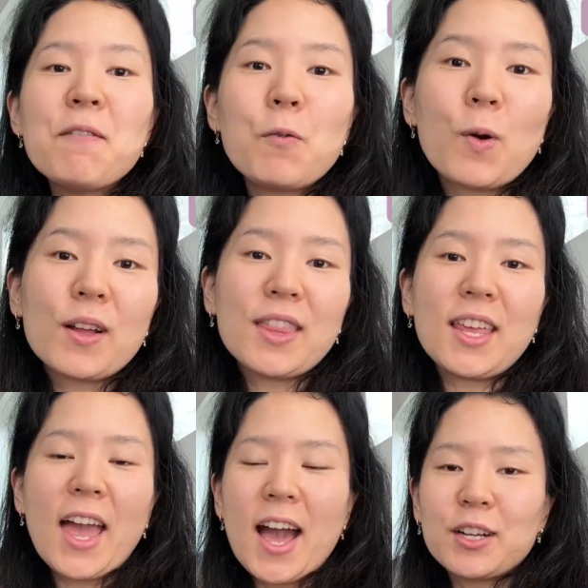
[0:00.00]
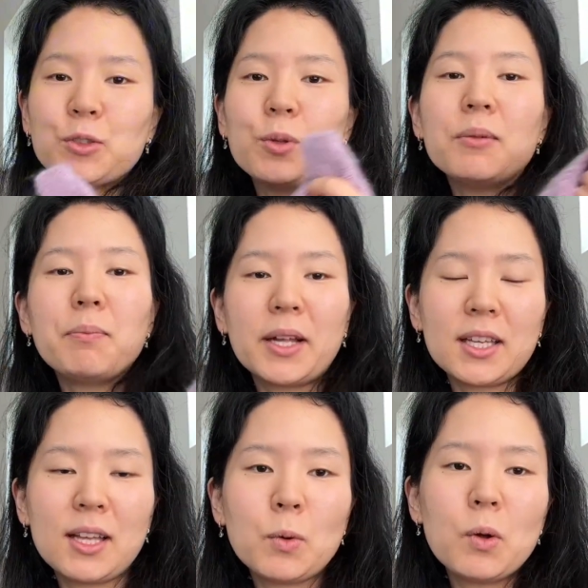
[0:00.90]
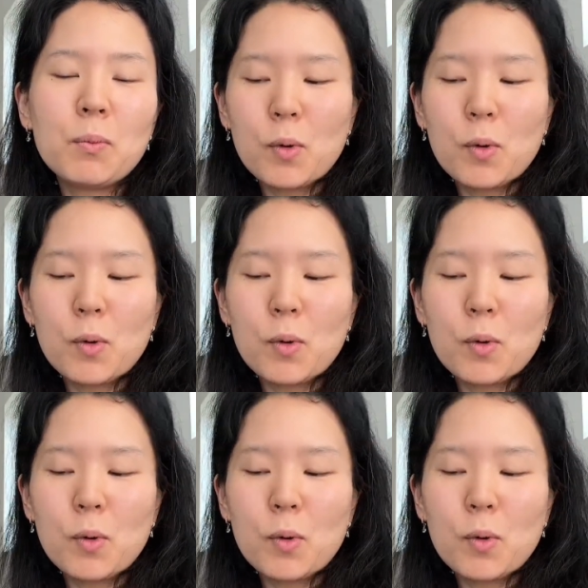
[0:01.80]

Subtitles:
For the actual buttonhole